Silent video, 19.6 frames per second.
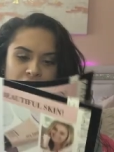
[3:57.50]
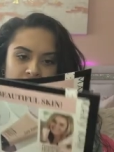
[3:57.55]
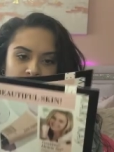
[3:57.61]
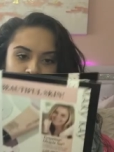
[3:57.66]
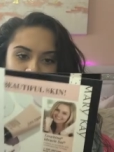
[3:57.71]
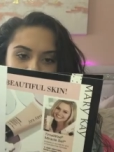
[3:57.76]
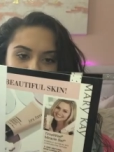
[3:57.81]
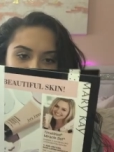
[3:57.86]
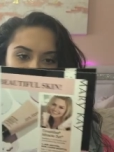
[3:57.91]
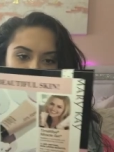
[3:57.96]
throw your
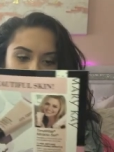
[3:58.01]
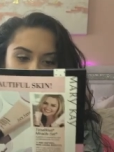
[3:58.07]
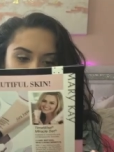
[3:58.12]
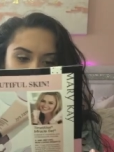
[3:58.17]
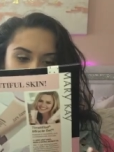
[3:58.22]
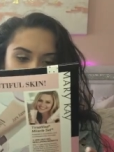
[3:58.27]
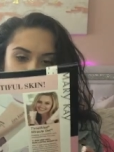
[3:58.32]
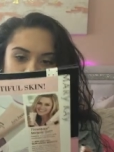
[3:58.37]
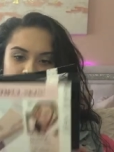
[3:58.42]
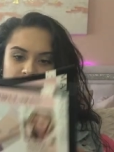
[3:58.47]

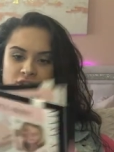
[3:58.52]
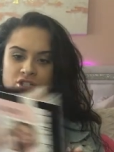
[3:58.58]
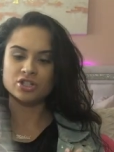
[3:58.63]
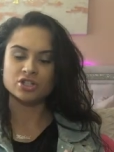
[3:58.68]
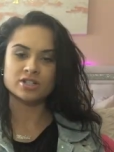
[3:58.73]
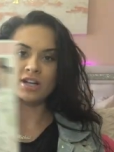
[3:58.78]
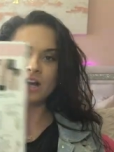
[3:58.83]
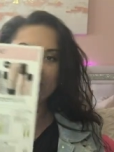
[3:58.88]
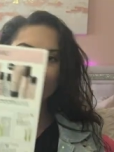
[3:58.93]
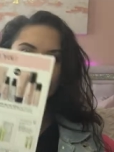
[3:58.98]
parties. It
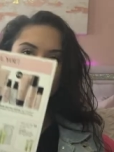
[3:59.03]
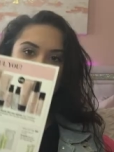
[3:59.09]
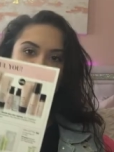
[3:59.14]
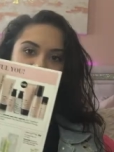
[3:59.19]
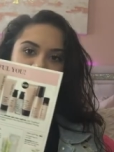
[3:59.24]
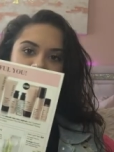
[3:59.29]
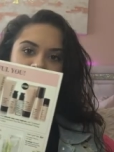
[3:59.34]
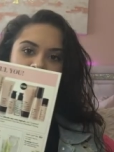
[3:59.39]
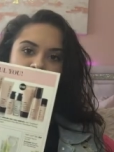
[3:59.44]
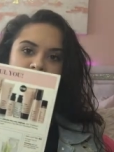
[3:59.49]
just kind of
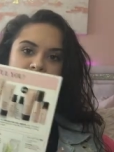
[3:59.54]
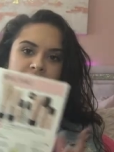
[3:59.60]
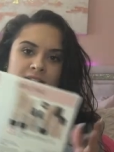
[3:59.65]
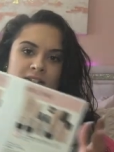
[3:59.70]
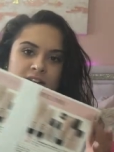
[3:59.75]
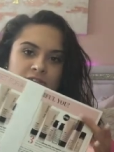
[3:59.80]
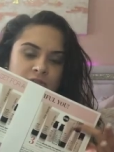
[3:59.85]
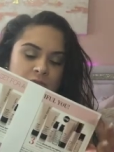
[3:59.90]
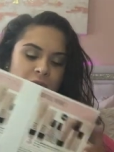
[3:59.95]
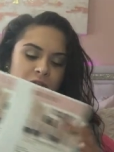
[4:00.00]
shows like stuff